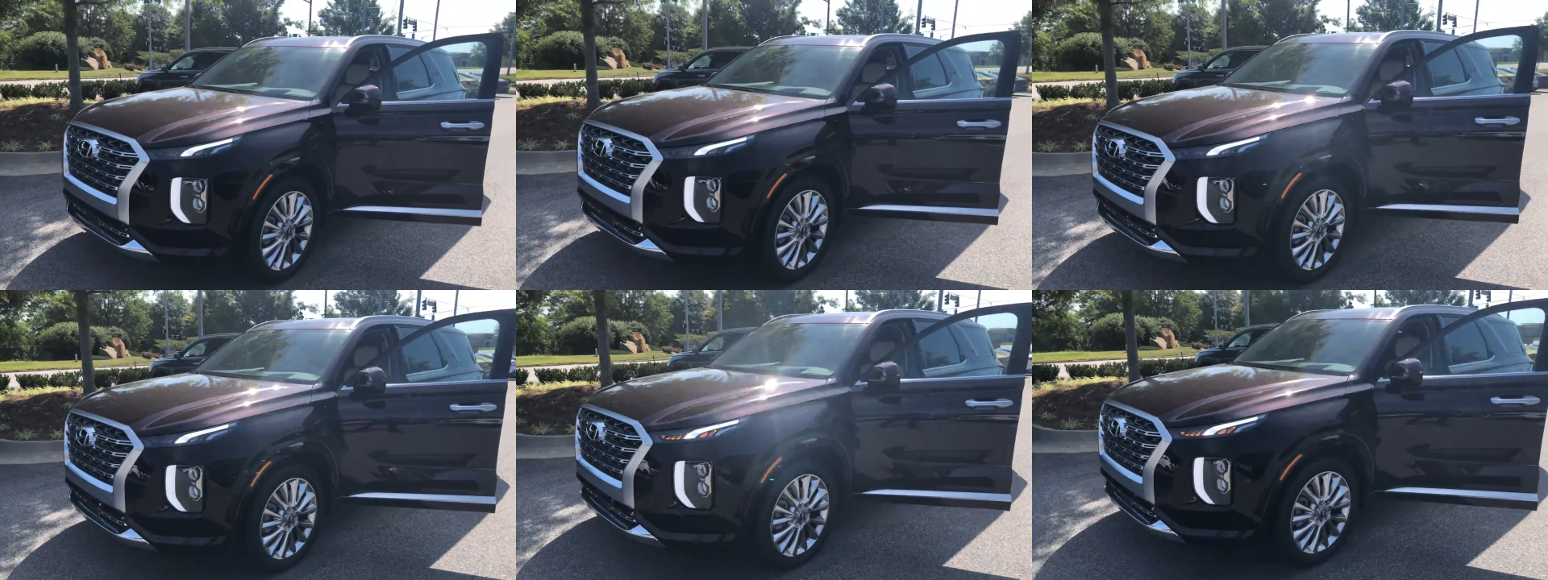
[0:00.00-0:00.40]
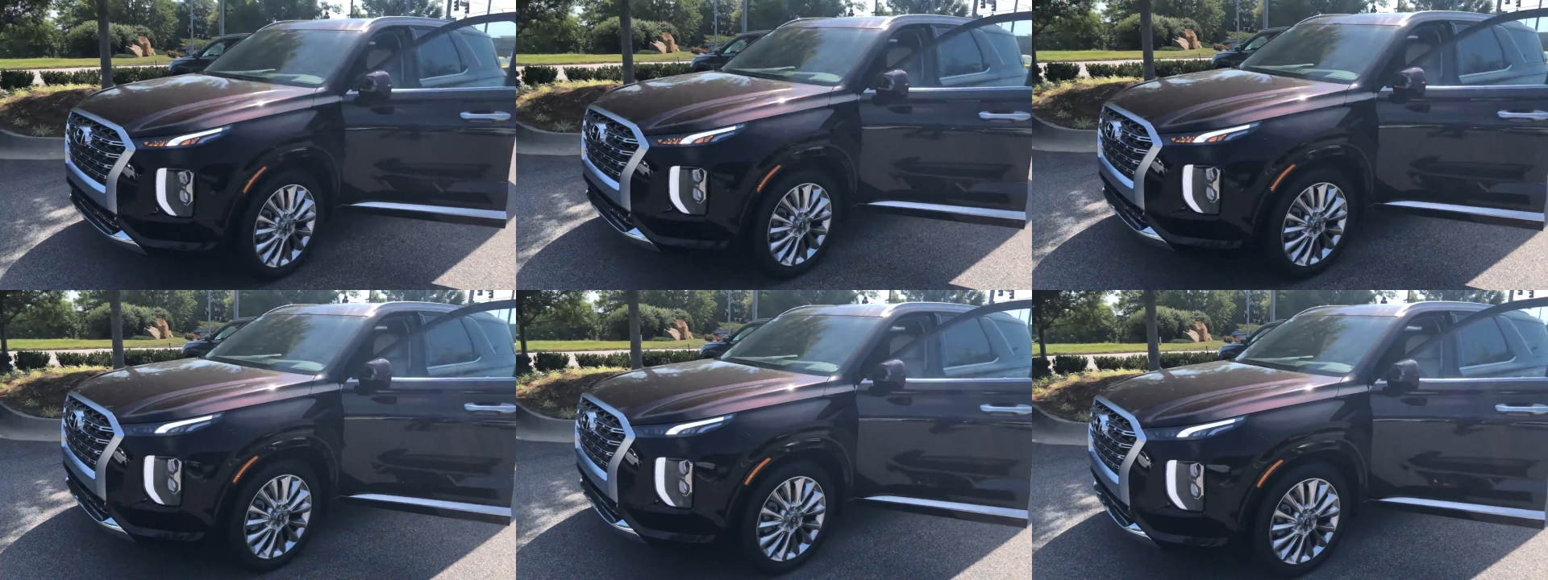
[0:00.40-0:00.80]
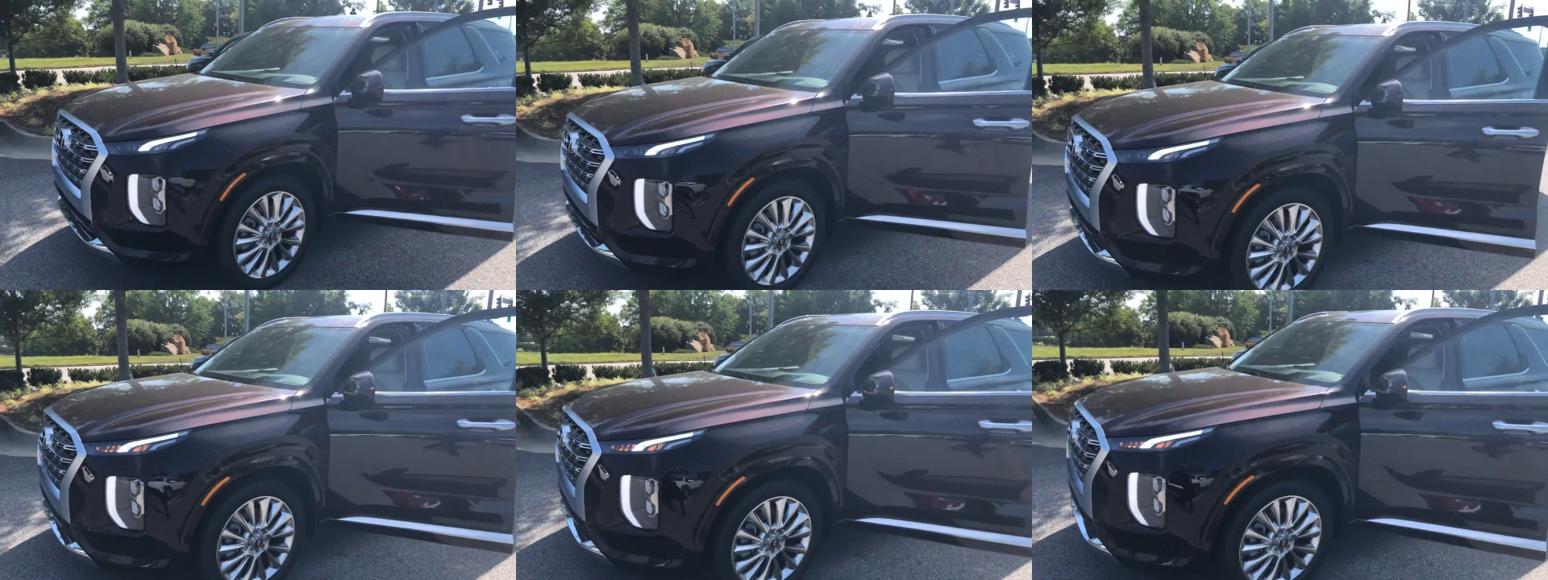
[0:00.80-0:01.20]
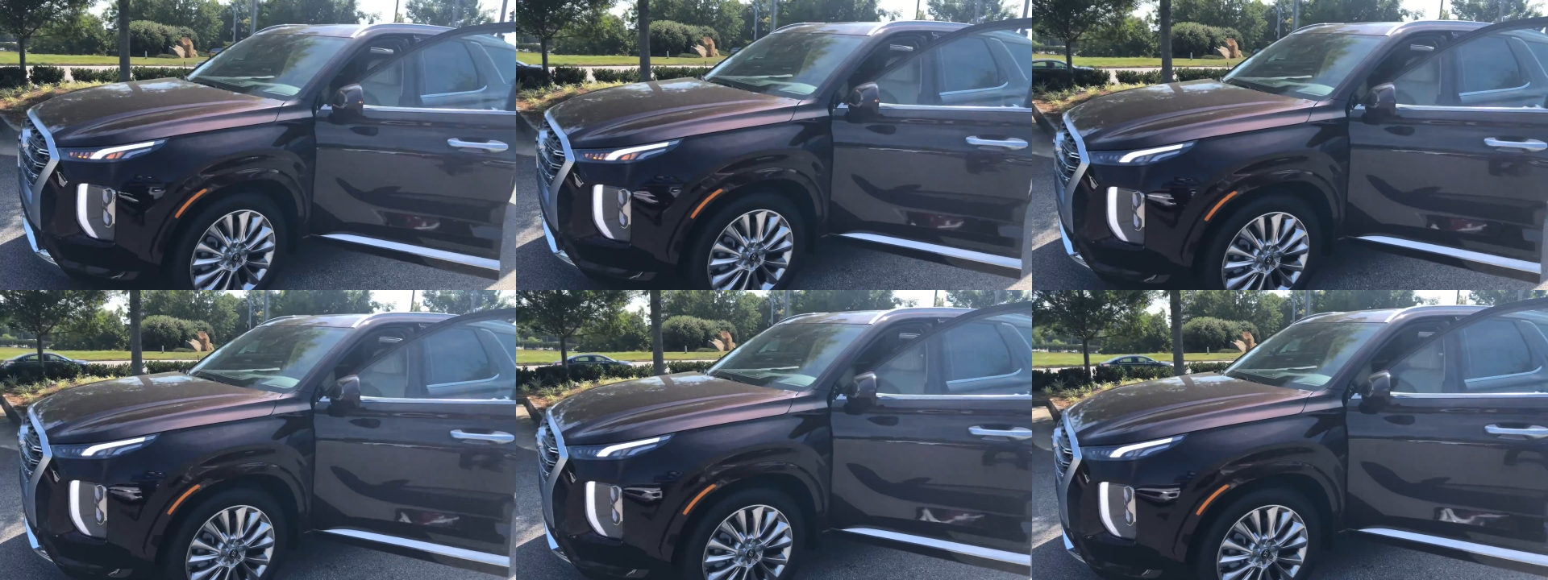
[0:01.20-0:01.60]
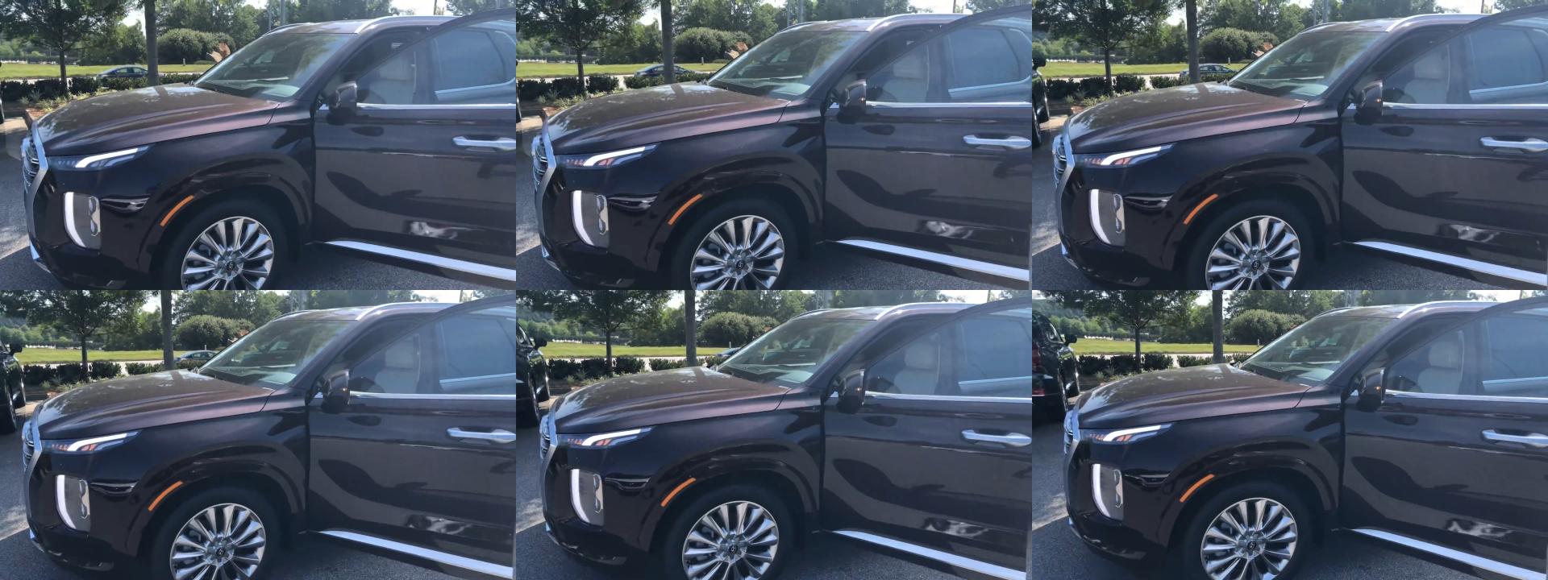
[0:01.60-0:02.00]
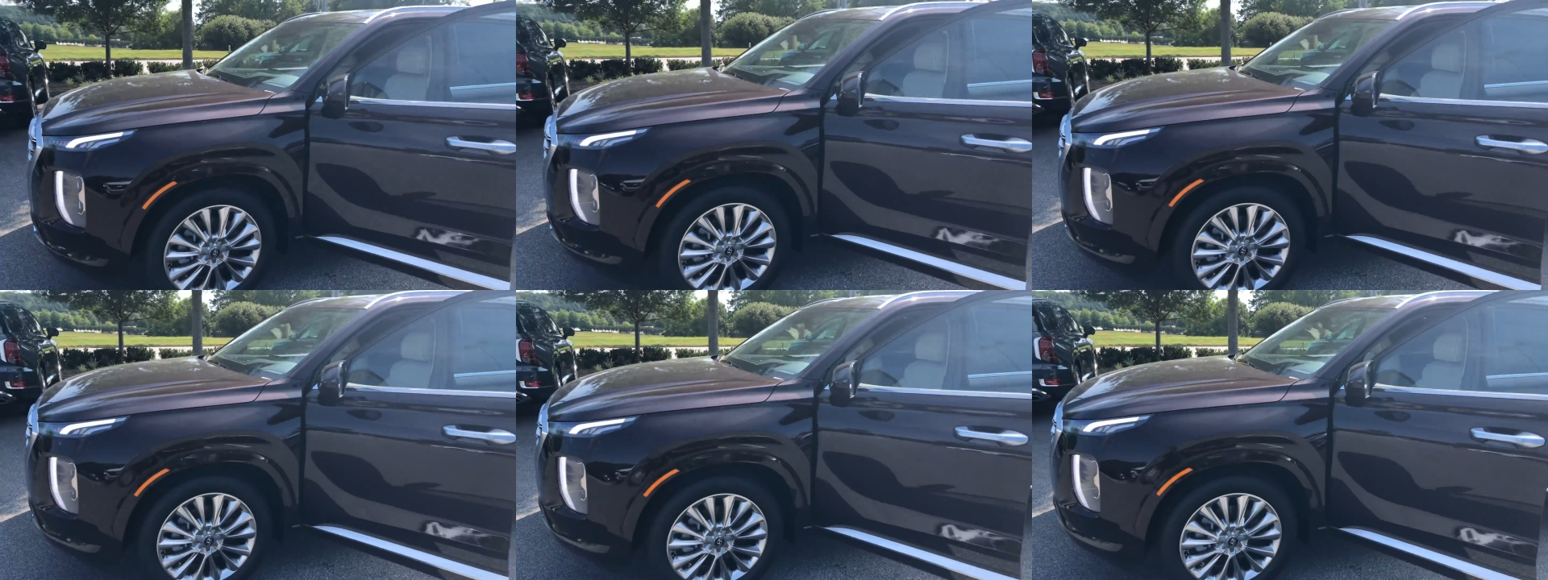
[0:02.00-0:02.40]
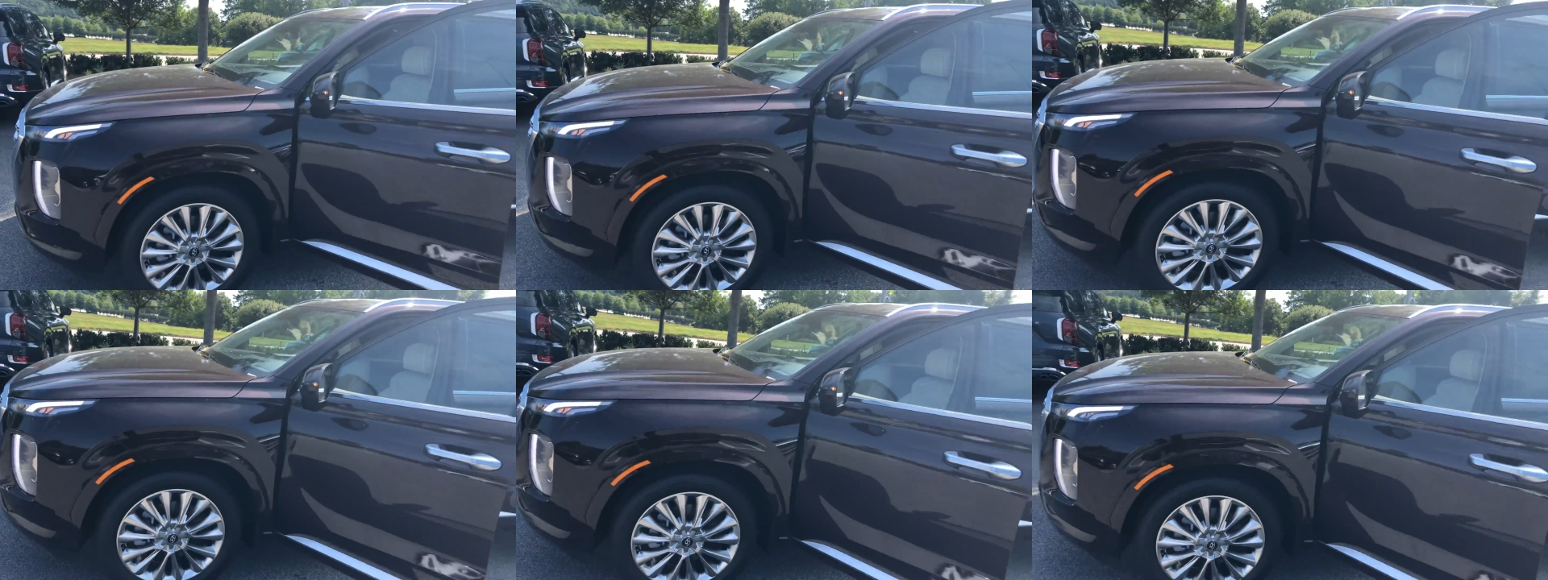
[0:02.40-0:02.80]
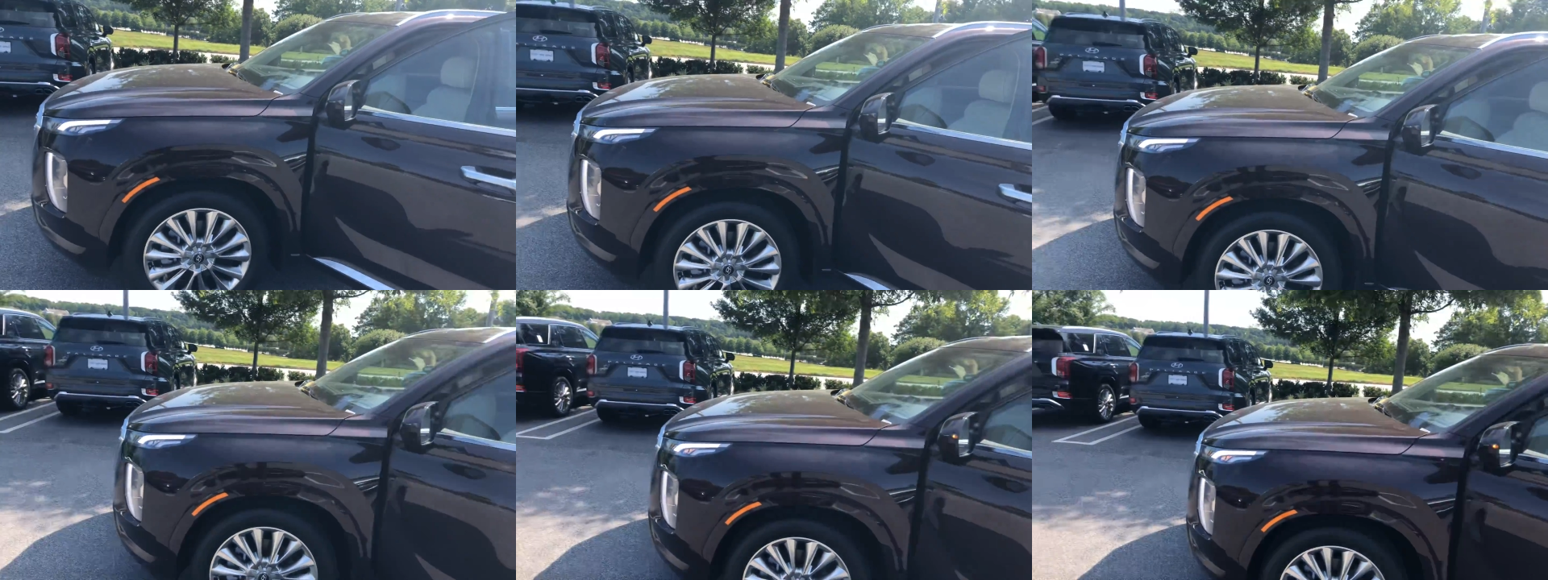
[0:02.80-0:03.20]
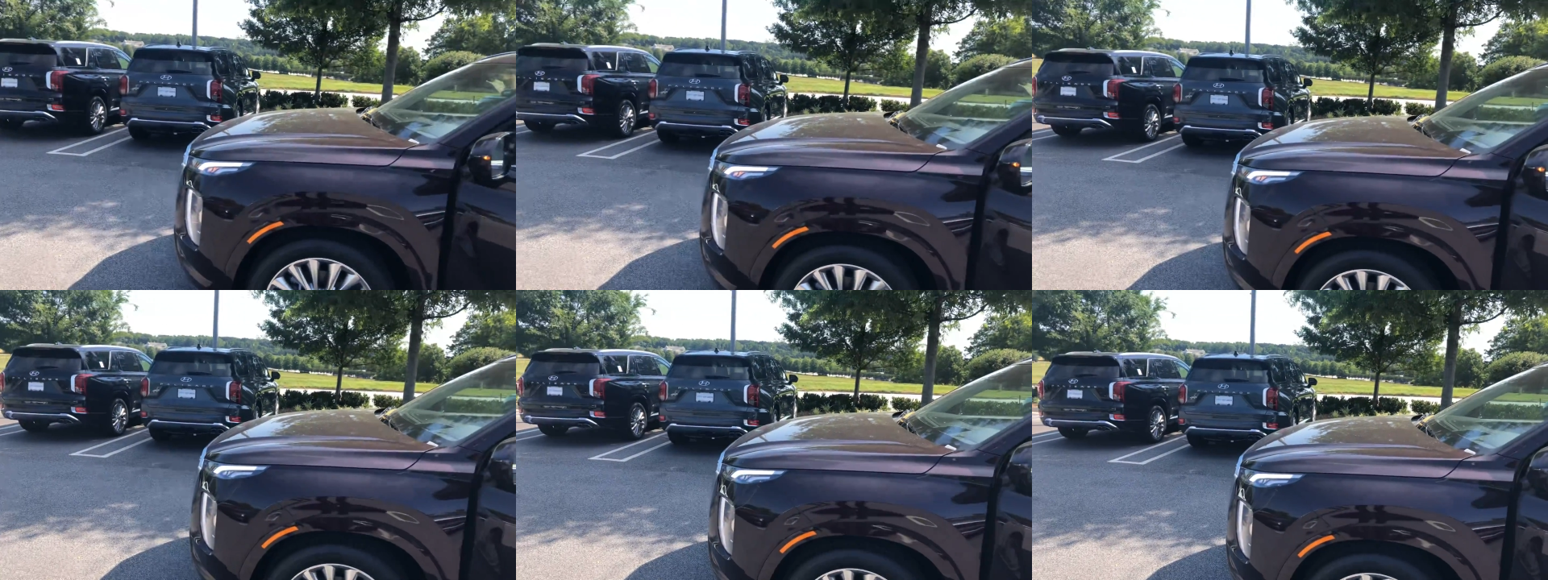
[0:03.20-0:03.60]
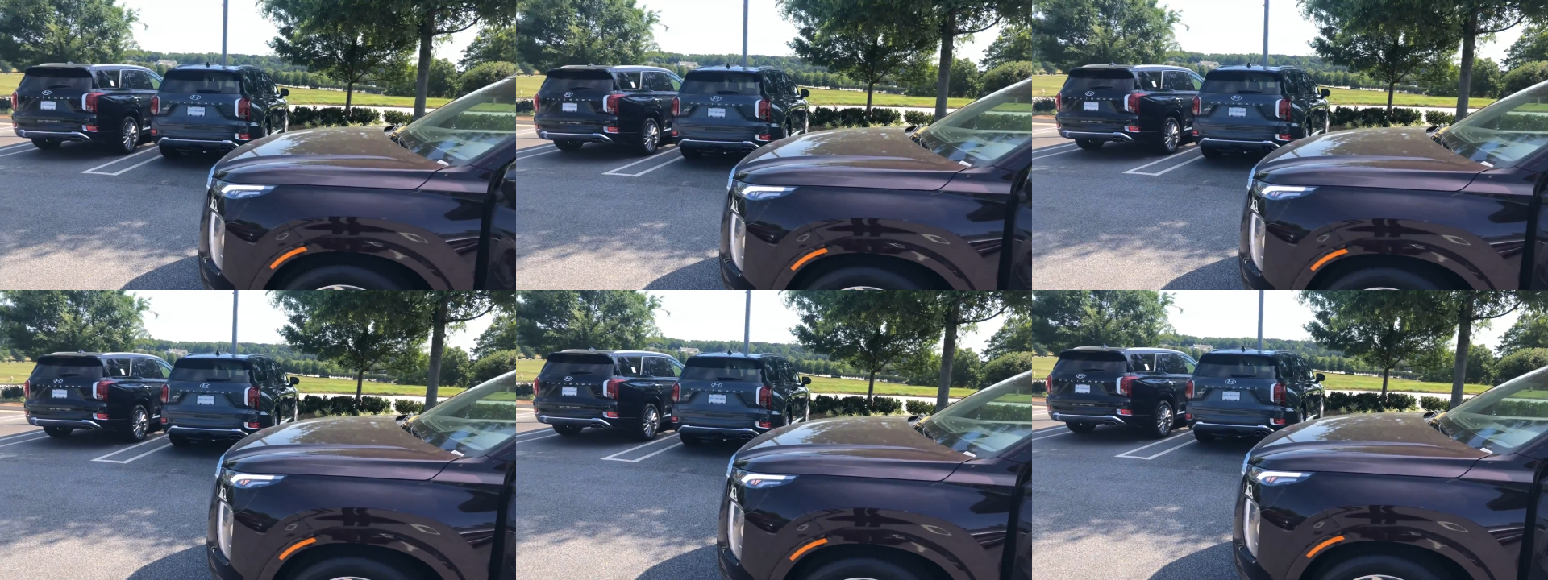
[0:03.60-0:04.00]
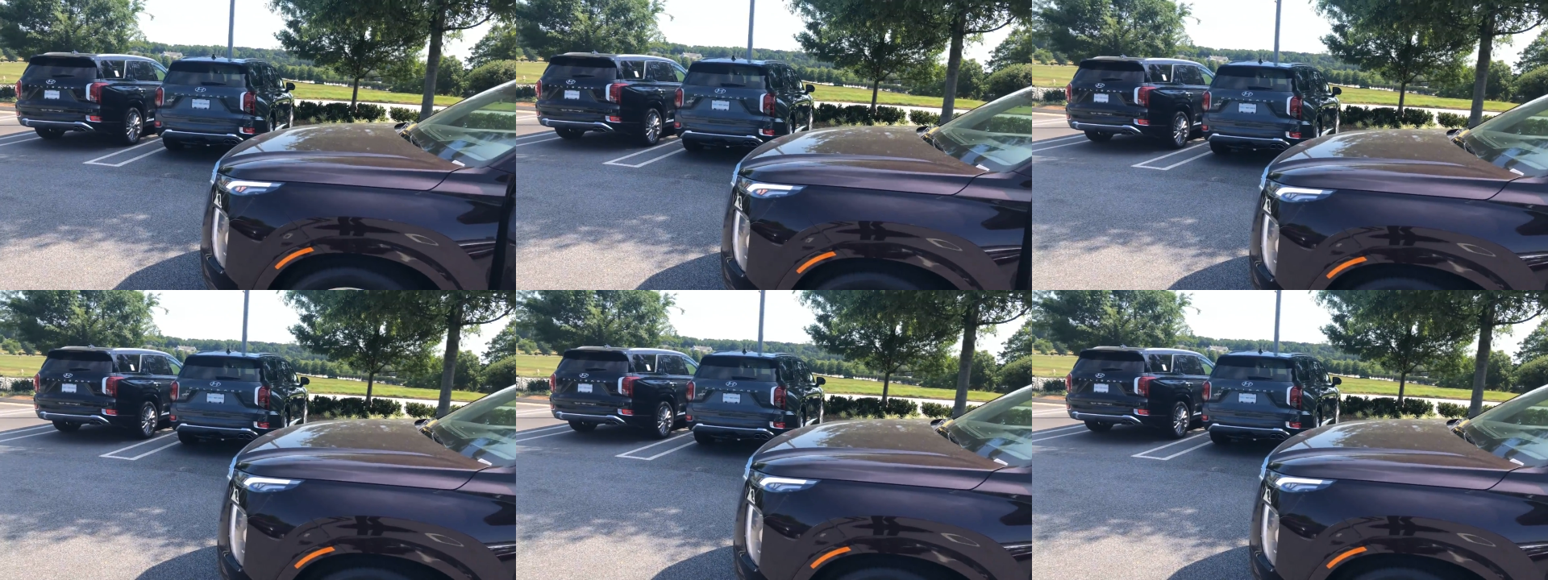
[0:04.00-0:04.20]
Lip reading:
(no speaker visible)